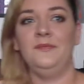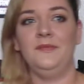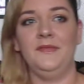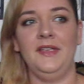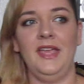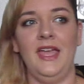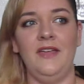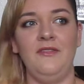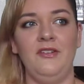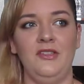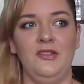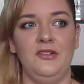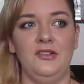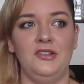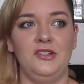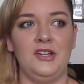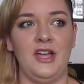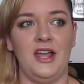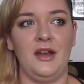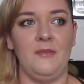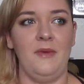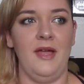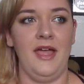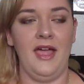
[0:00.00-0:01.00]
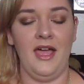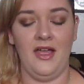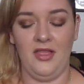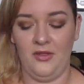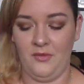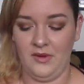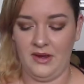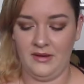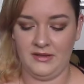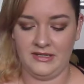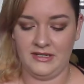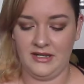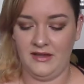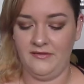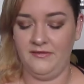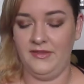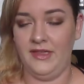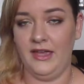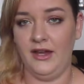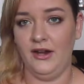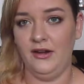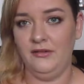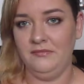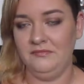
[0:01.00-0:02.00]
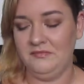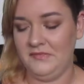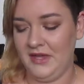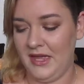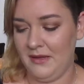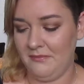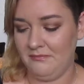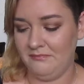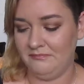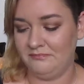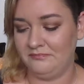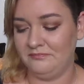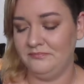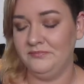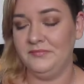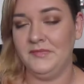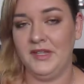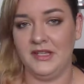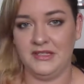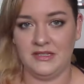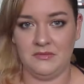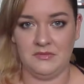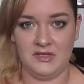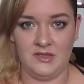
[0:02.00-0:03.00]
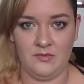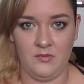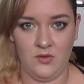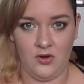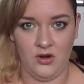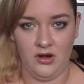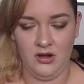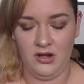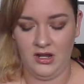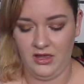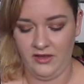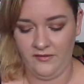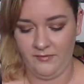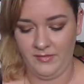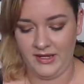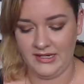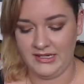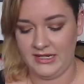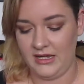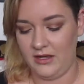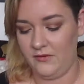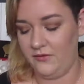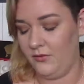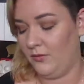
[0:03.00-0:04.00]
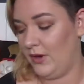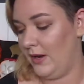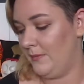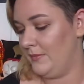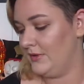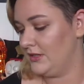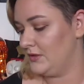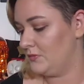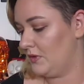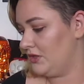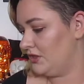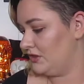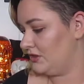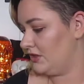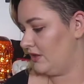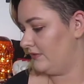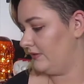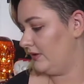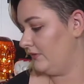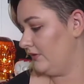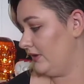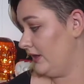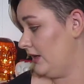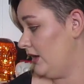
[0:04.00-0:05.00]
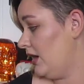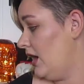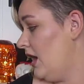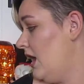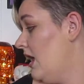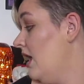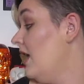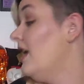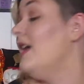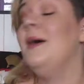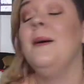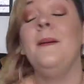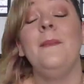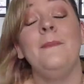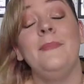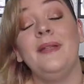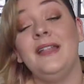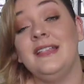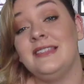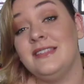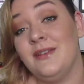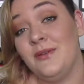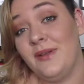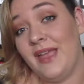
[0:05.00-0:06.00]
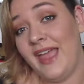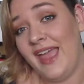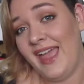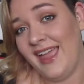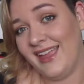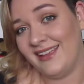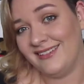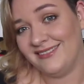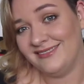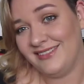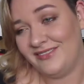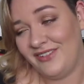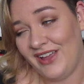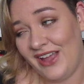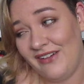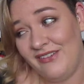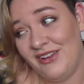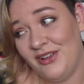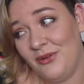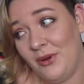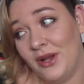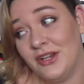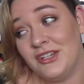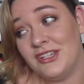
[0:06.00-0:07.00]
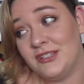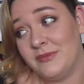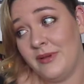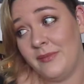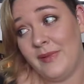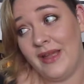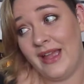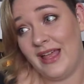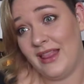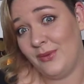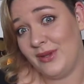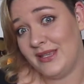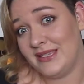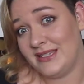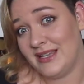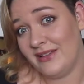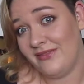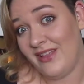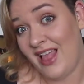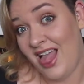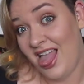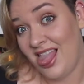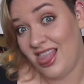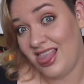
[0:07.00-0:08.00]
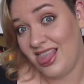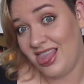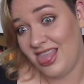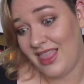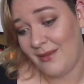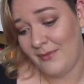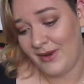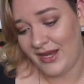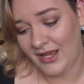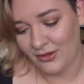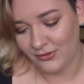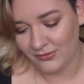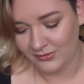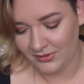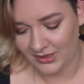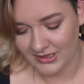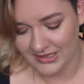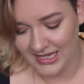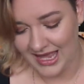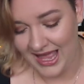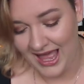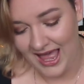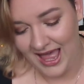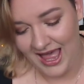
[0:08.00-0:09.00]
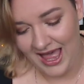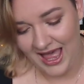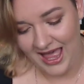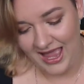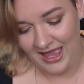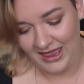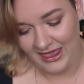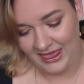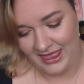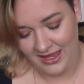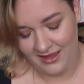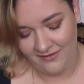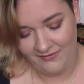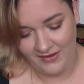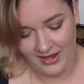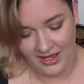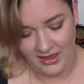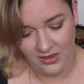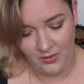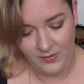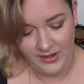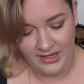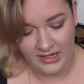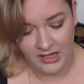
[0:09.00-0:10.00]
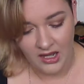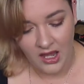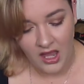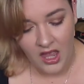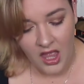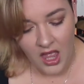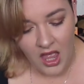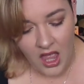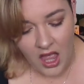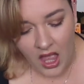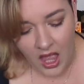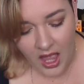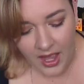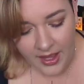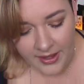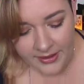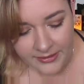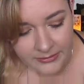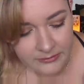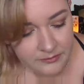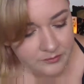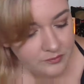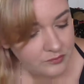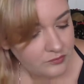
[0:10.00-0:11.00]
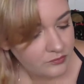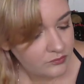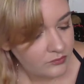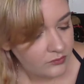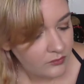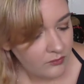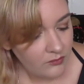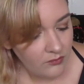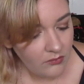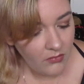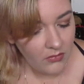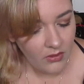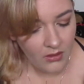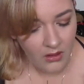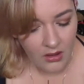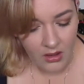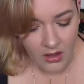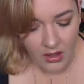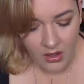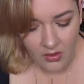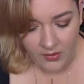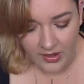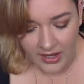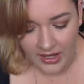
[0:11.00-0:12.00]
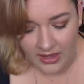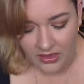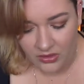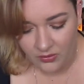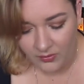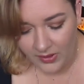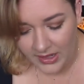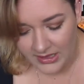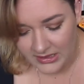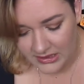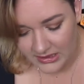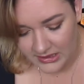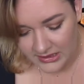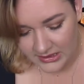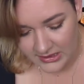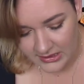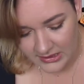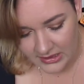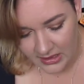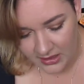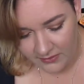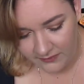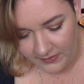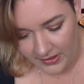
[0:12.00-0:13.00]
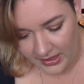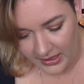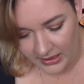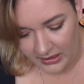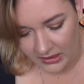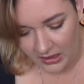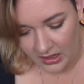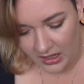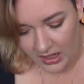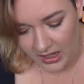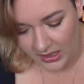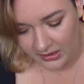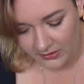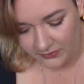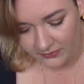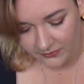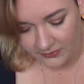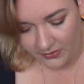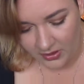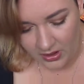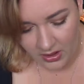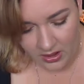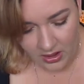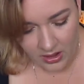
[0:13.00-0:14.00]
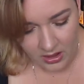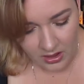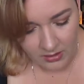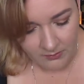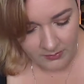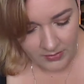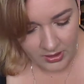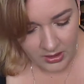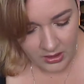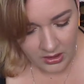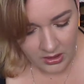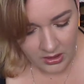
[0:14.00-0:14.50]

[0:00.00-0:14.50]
Gave you a little shot of my Halloween stuff there. Yep, because I'm smart and I left my towel for wiping swatches off over there. But it's okay. If you have any questions about my Halloween stuff, let me know, because I love Halloween. Okay, the rest of this stuff I got from